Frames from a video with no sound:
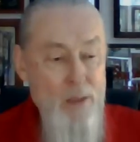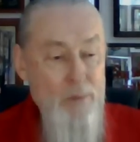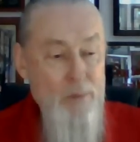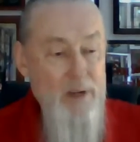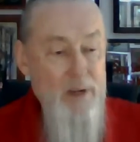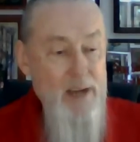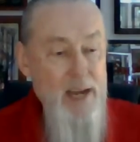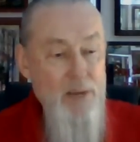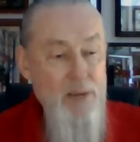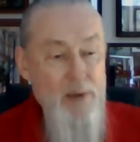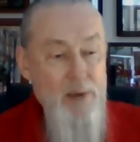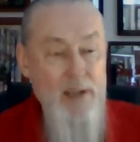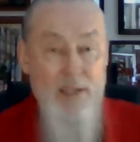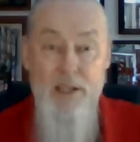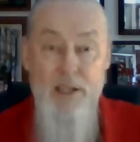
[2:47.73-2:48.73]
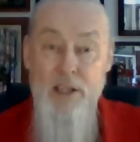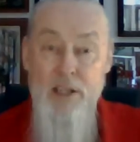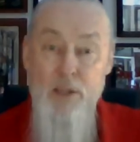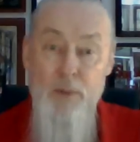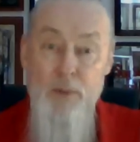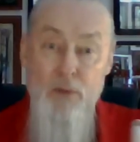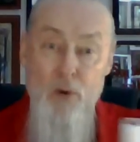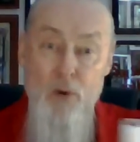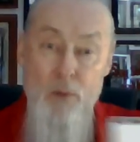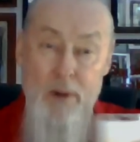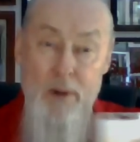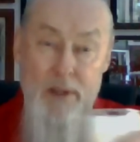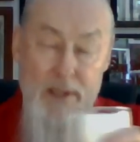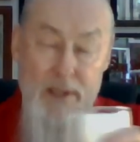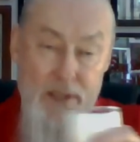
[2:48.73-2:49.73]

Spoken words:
But at any rate, let's get some aroma on